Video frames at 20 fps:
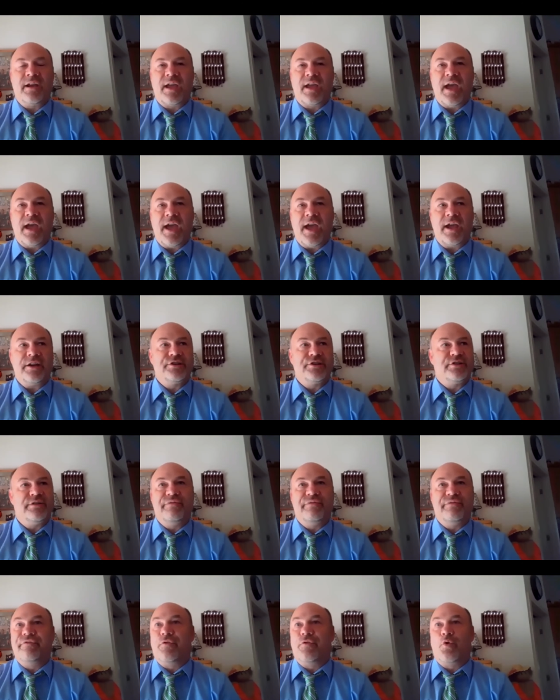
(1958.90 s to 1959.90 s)
a cache
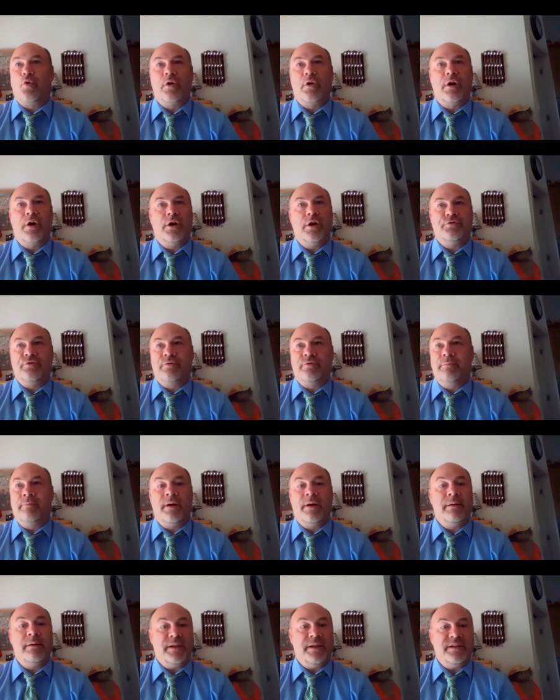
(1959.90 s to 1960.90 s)
of 400
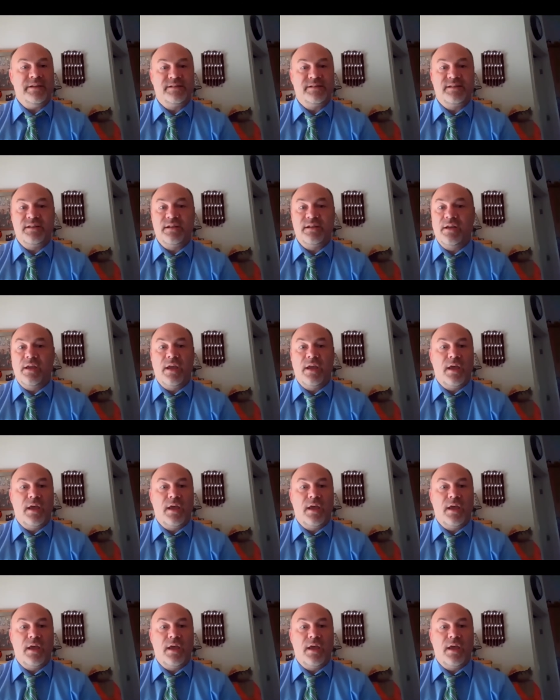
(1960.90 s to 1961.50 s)
mummies